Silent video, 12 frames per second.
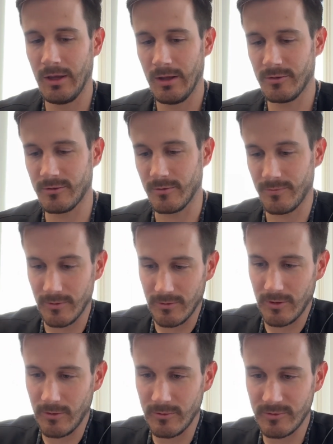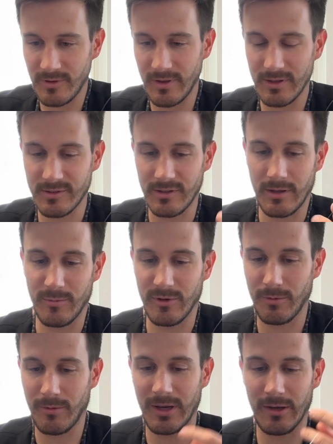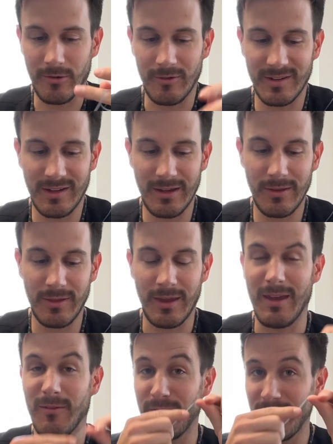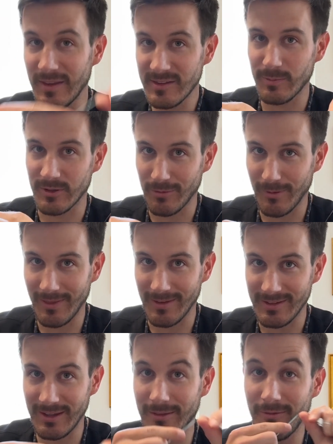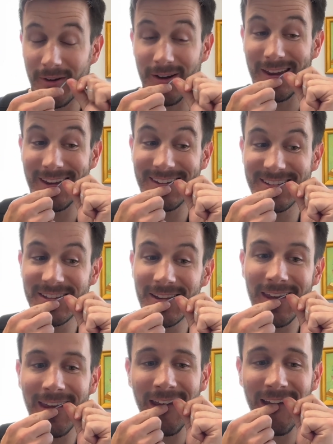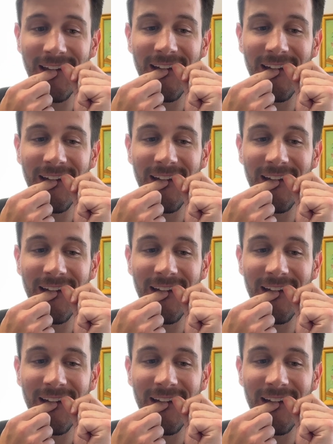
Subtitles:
So if you use this in between your teeth, it fits between the teeth very easily